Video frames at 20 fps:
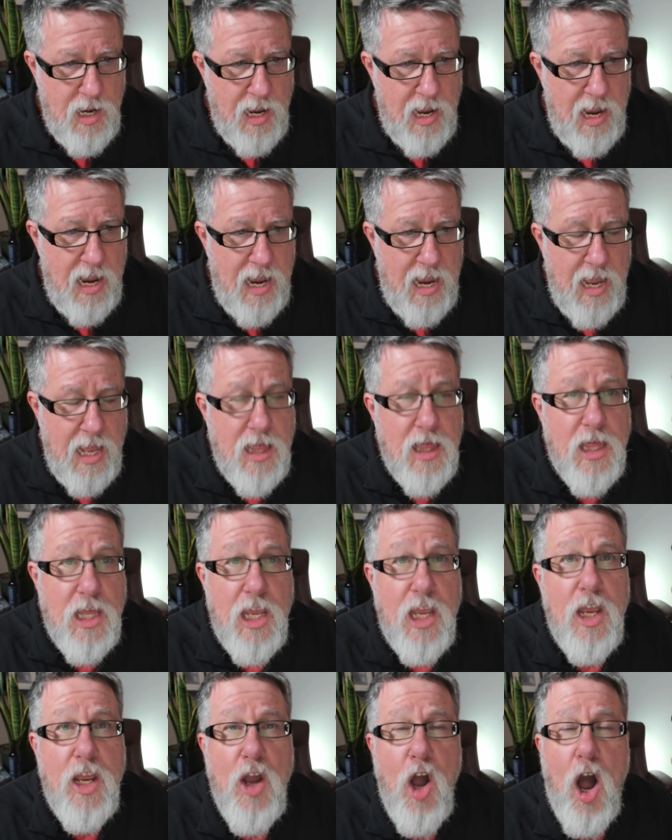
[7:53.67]
and
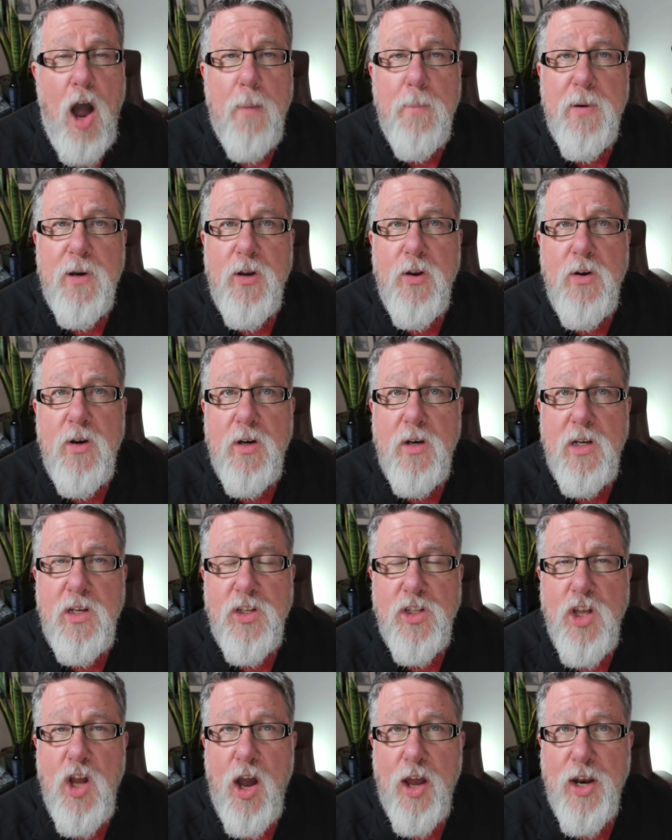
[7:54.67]
the
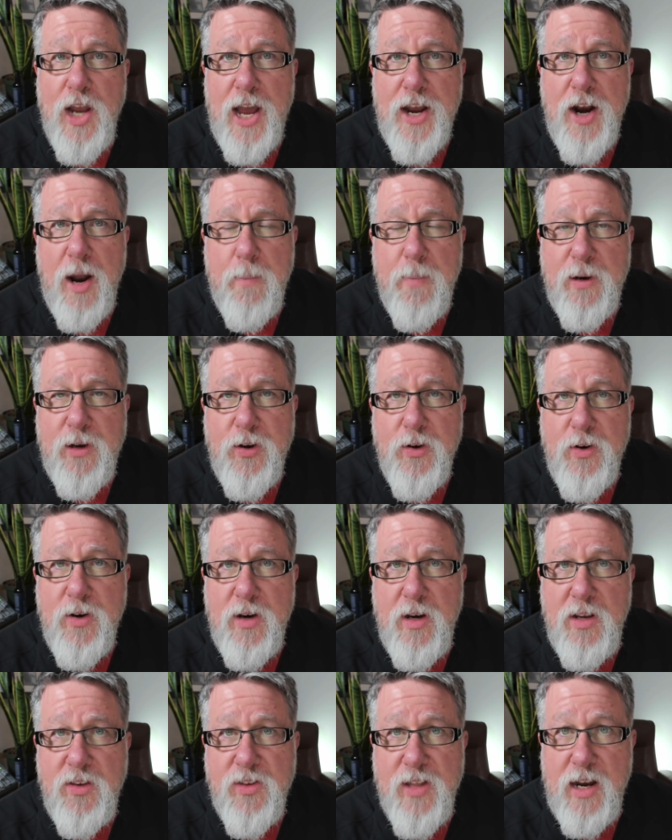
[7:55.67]
opportunities, the online
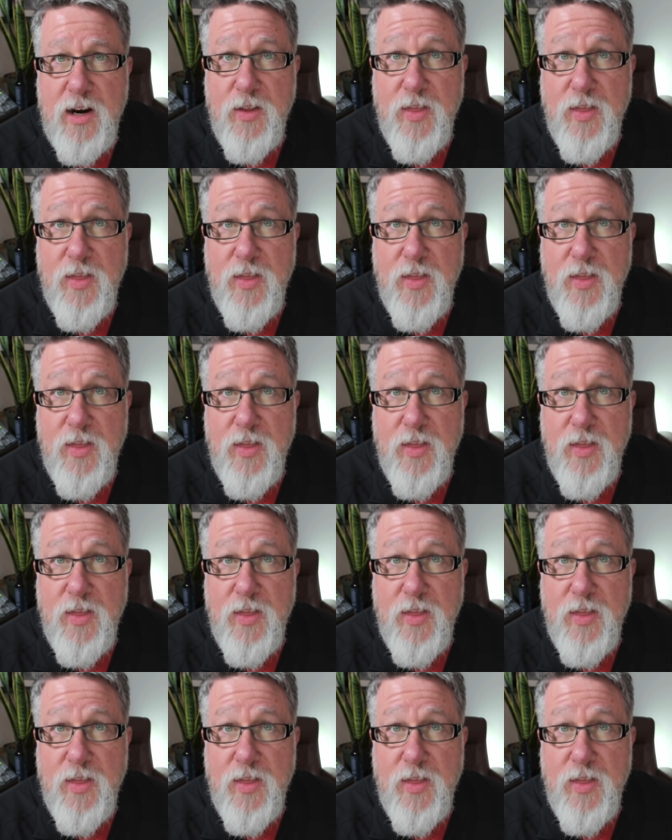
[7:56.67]
opportunities that are